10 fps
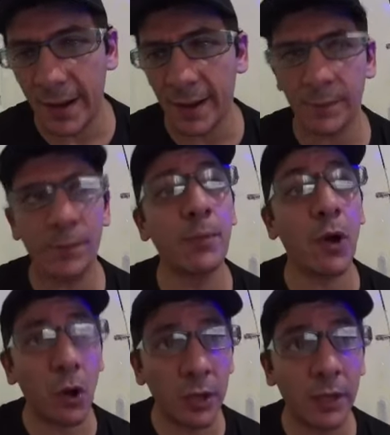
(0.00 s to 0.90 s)
Poi,
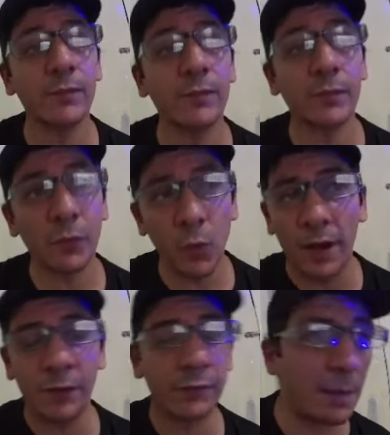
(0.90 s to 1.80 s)
one of the
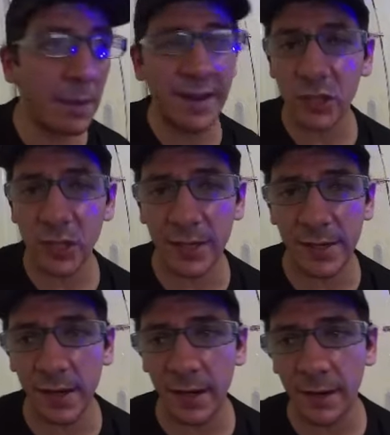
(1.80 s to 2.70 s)
manager here,
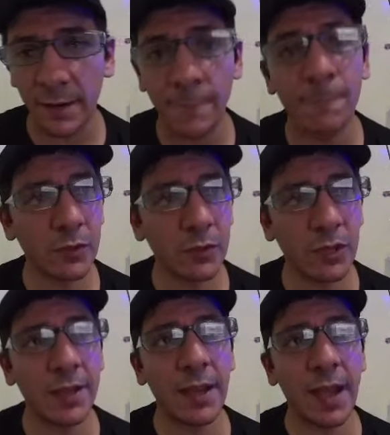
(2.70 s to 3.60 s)
say
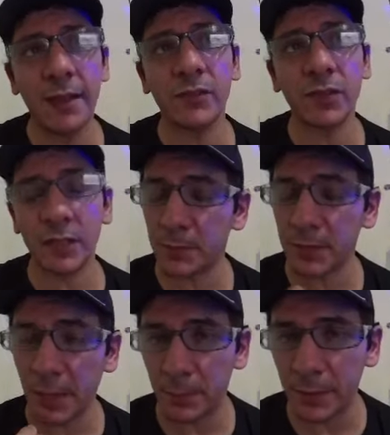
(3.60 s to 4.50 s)
entering
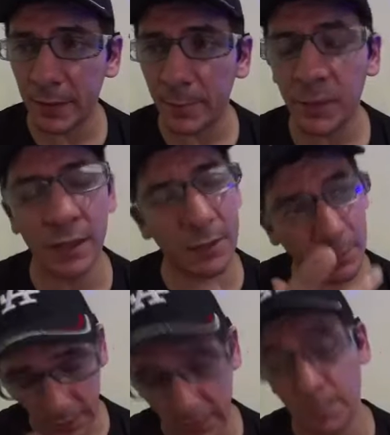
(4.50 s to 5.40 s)
Tripsip and he
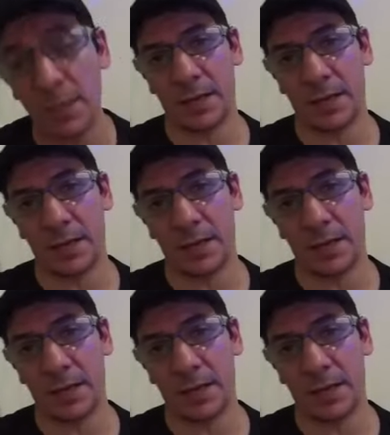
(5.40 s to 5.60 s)
became